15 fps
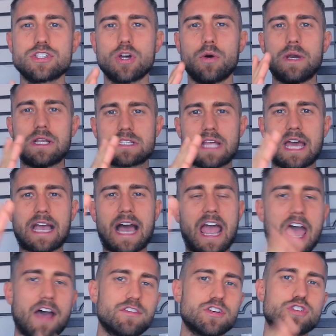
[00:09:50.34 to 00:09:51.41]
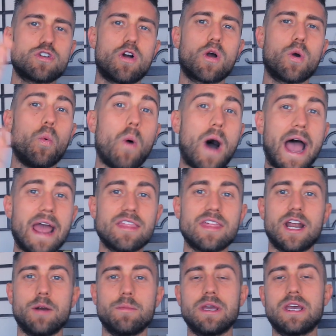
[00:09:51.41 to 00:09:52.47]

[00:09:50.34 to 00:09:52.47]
So it's like I have a strong why there,